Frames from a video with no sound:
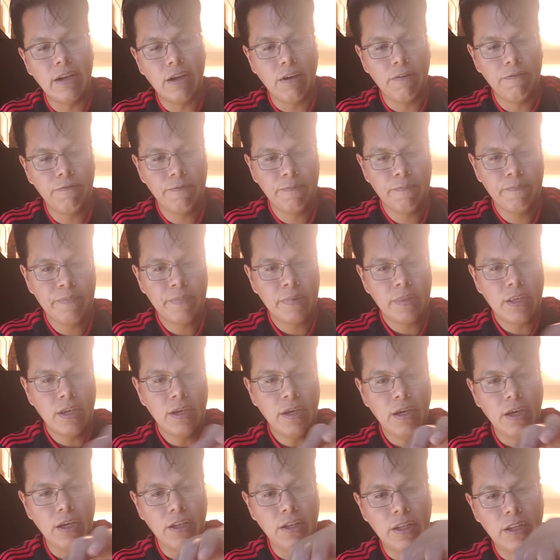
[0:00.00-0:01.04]
off,
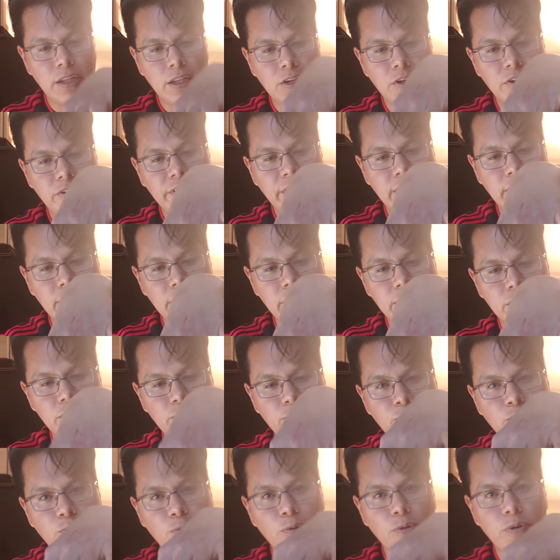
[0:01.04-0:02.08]
and then you take these
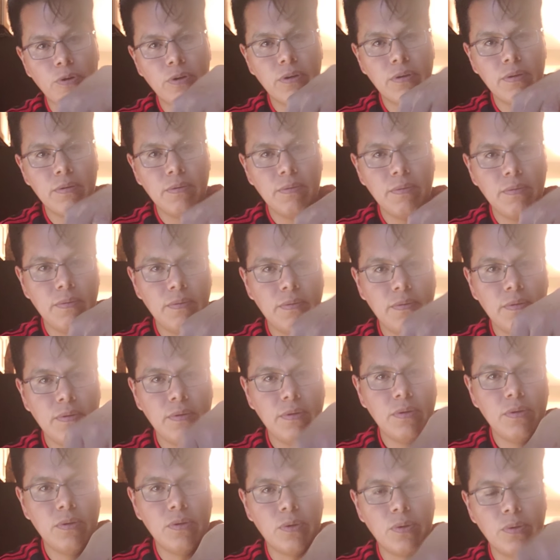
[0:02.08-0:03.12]
4
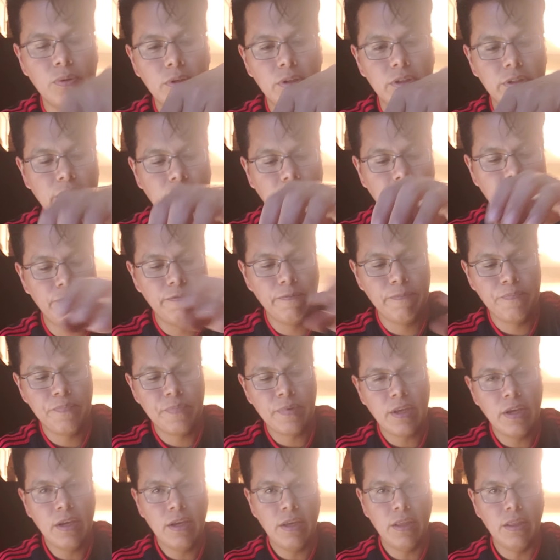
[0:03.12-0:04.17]
corners off,
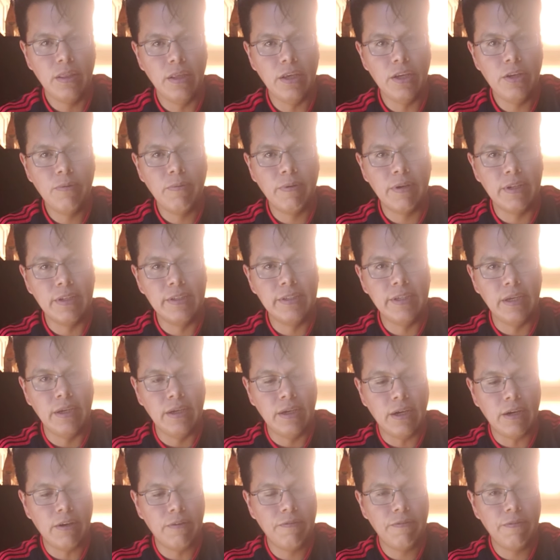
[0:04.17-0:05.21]
then you want to take
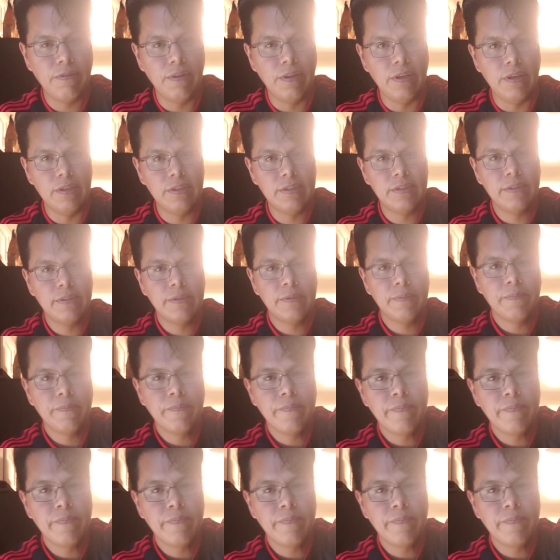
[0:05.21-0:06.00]
off this